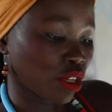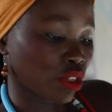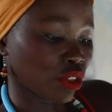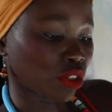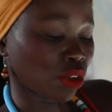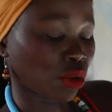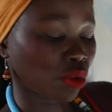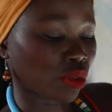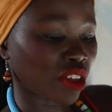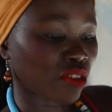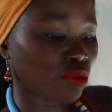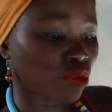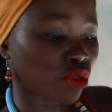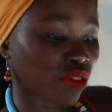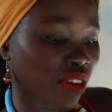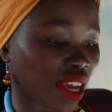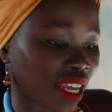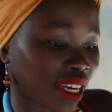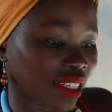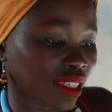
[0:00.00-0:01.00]
so they've
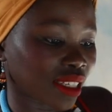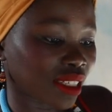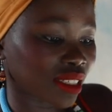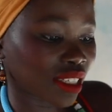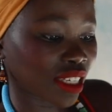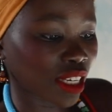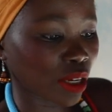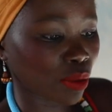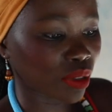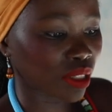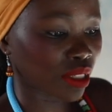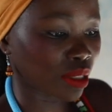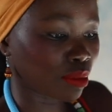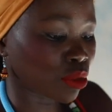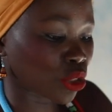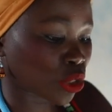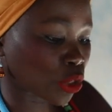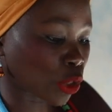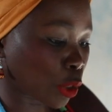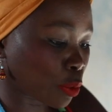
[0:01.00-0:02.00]
provided us here with
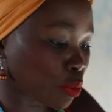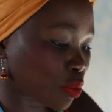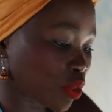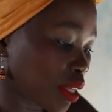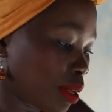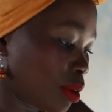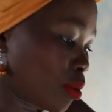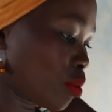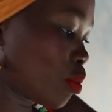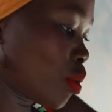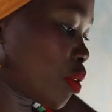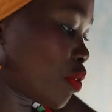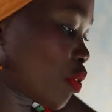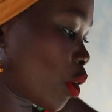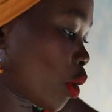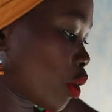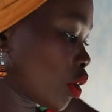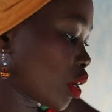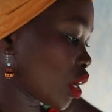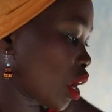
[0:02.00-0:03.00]
some soaps and we've
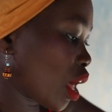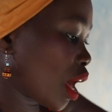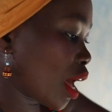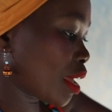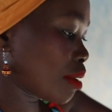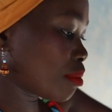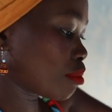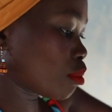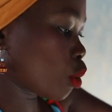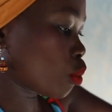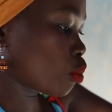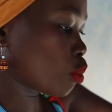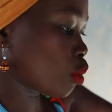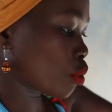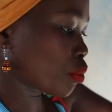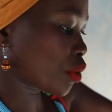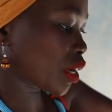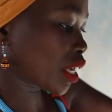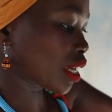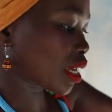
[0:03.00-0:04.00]
got lime,
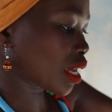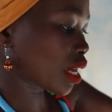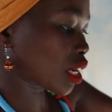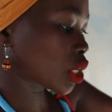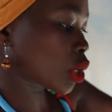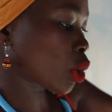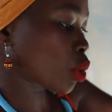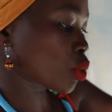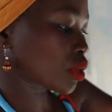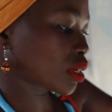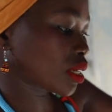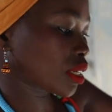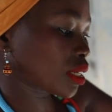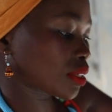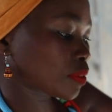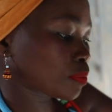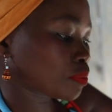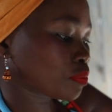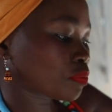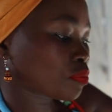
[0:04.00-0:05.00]
moringa,
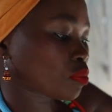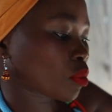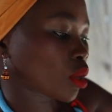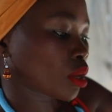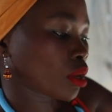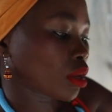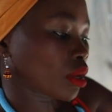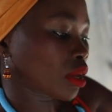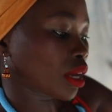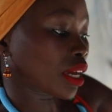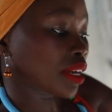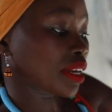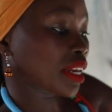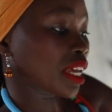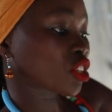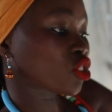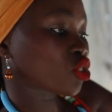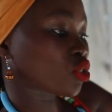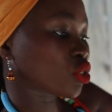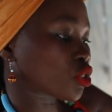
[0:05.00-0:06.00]
coconut, uh,
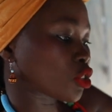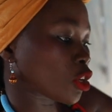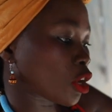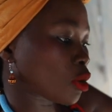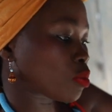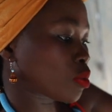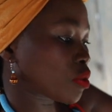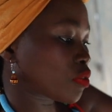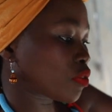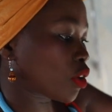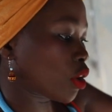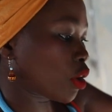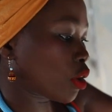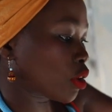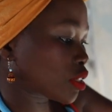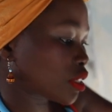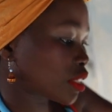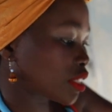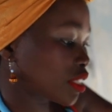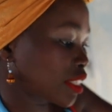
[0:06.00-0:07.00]
natural soap. We've
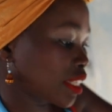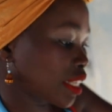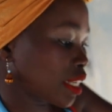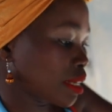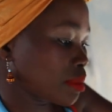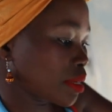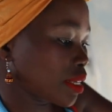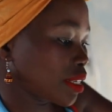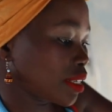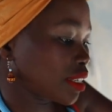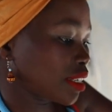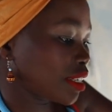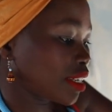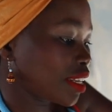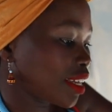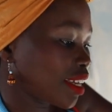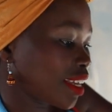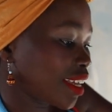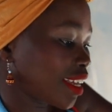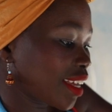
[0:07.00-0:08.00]
got cinnamon,
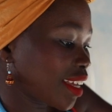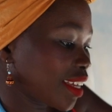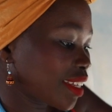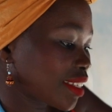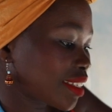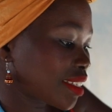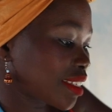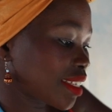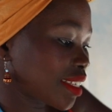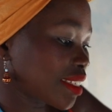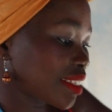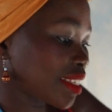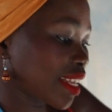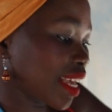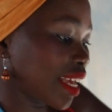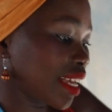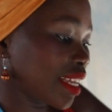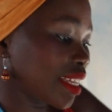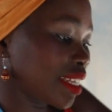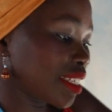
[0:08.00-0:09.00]
sea
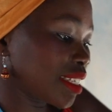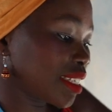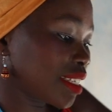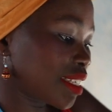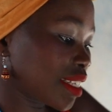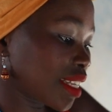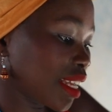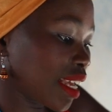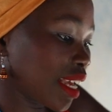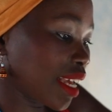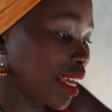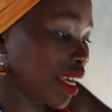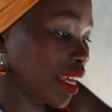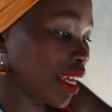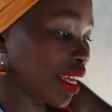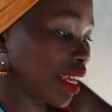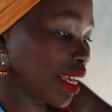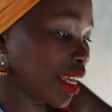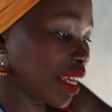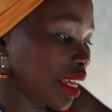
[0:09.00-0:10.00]
sand,
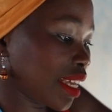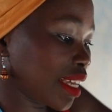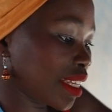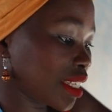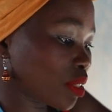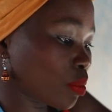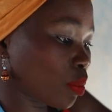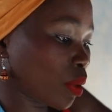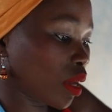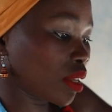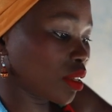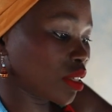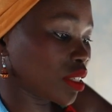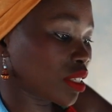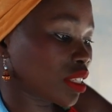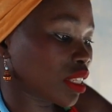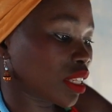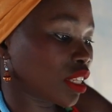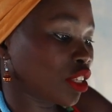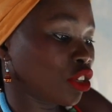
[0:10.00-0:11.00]
as well
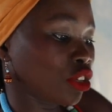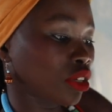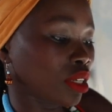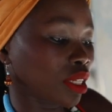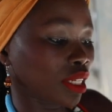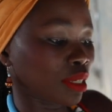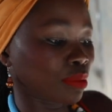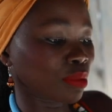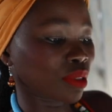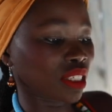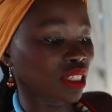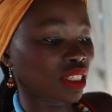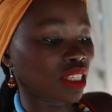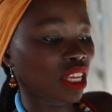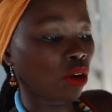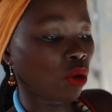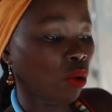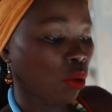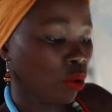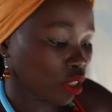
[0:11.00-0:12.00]
as the eucalyptus.
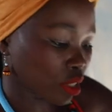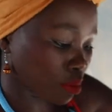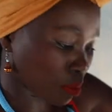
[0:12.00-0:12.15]
They all